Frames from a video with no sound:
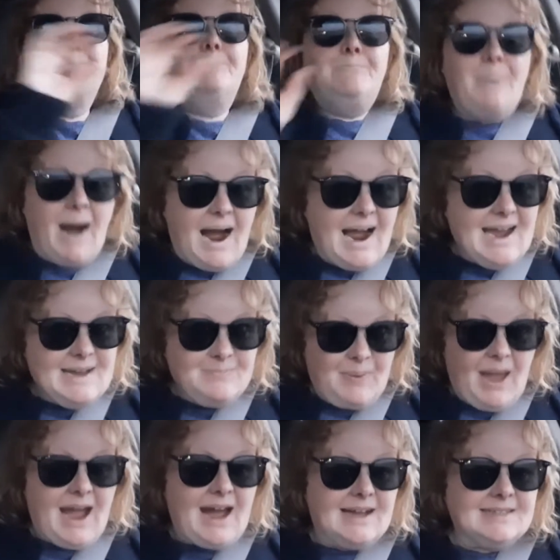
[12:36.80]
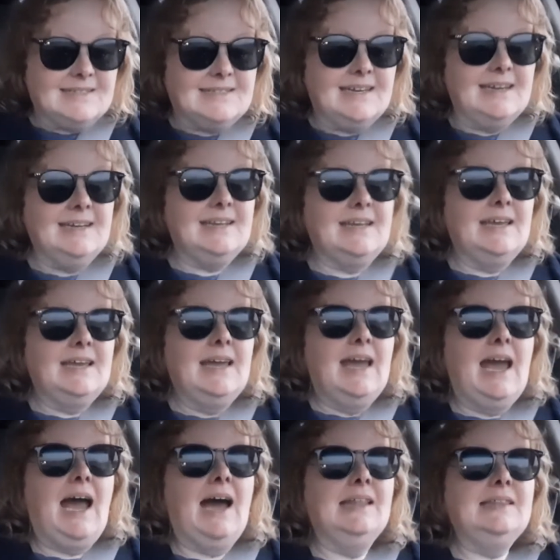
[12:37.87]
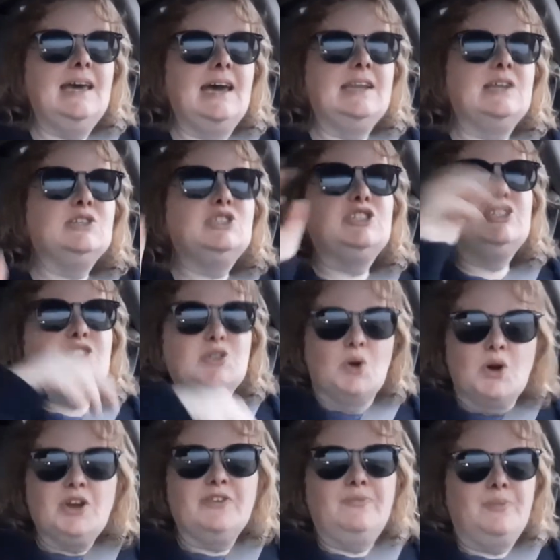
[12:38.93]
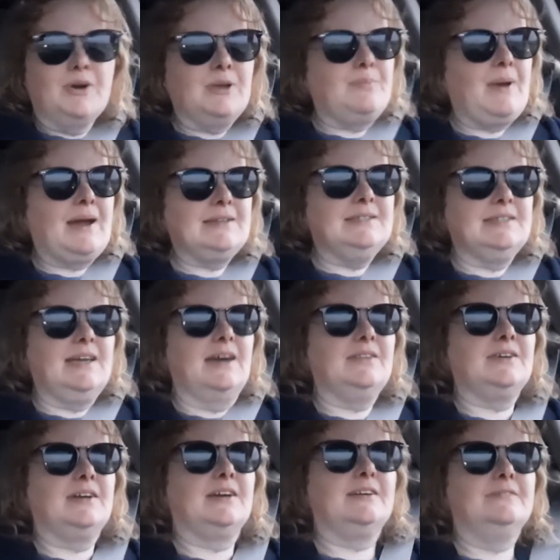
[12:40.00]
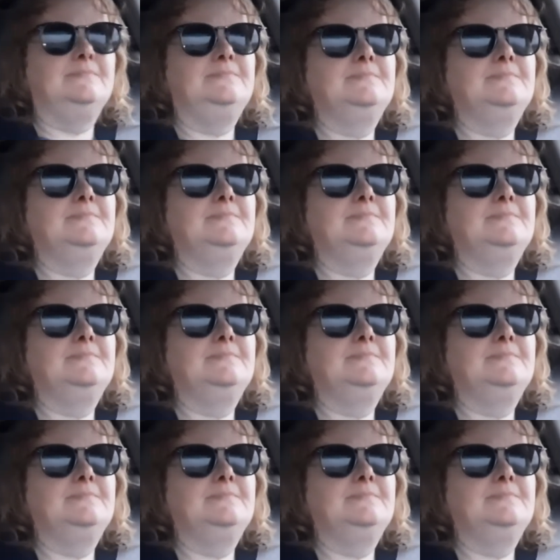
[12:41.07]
bypassed it, and then sort of put it back together.